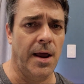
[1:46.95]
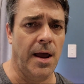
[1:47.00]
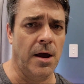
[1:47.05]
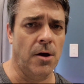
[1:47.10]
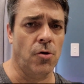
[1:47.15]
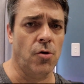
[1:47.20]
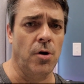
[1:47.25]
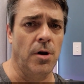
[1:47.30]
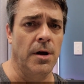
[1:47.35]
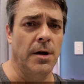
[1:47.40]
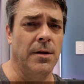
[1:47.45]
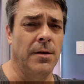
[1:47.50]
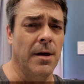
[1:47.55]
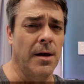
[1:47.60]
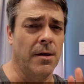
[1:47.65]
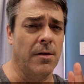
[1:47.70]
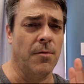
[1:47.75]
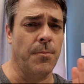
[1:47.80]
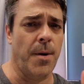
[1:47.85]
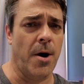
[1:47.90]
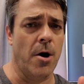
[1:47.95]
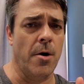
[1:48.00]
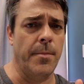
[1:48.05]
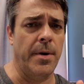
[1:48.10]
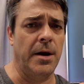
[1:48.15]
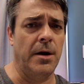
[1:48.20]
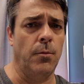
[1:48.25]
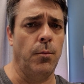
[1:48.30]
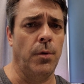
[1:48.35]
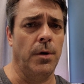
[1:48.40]
actually
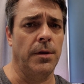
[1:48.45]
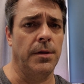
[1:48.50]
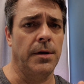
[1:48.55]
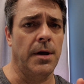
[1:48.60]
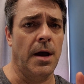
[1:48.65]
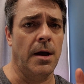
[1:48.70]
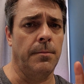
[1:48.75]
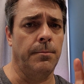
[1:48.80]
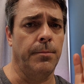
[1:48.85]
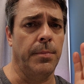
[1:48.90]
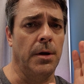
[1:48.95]
experimented with yet,